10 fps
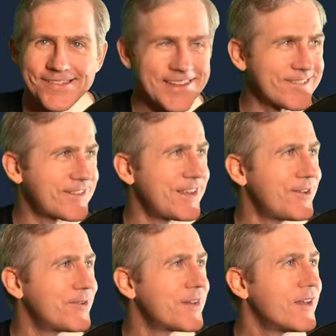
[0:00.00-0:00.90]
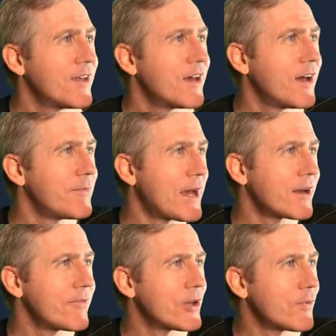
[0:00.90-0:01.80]
That's cute. I don't
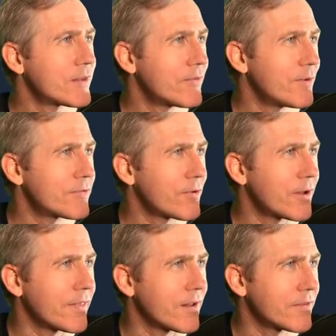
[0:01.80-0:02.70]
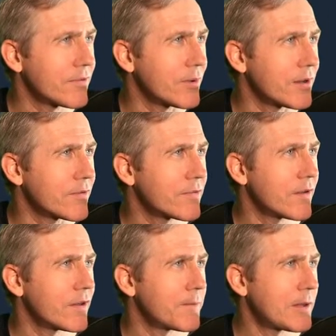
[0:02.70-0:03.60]
even know what's going on there. Let's see what it is.
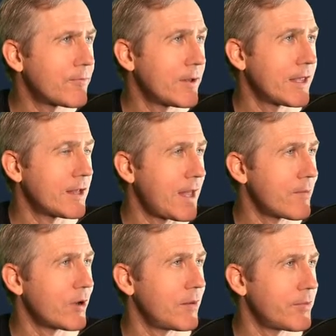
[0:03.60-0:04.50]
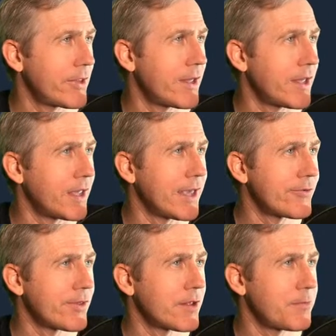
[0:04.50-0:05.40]
Peacefully collaborate and play. Engage
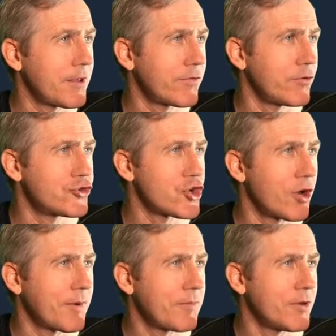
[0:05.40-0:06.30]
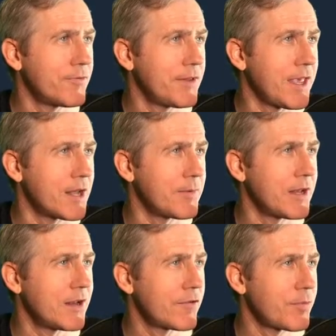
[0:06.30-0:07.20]
with other players through charming, beautifully
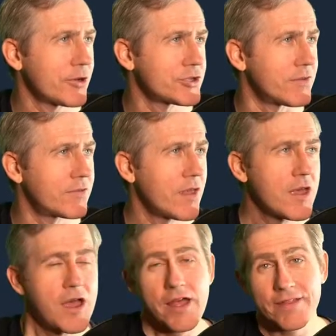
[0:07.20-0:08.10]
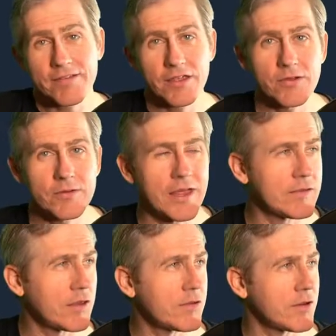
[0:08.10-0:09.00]
animated expressions. That's how you
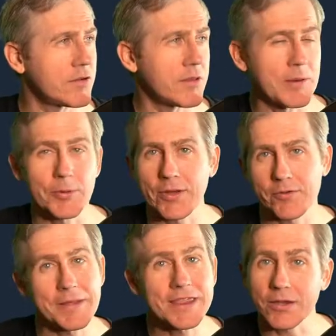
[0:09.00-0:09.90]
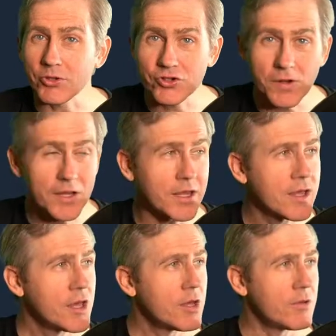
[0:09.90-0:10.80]
talk to other people. That was a big thing with Journey.
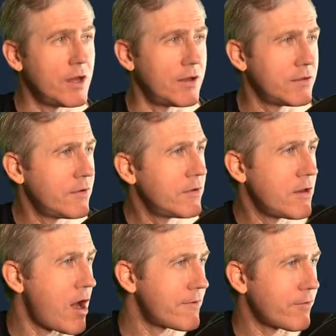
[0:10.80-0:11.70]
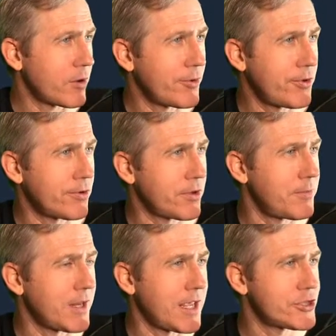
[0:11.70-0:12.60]
The nonverbal
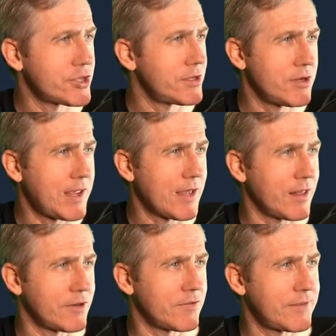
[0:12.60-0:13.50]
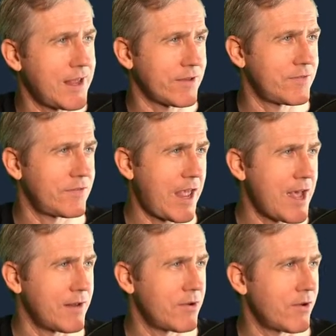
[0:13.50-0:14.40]
communication. You can't like just text
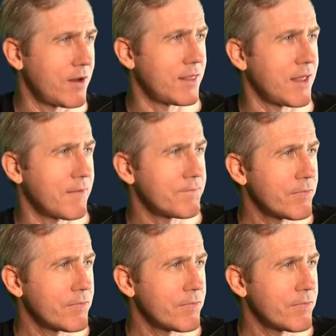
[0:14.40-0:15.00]
chat or anything.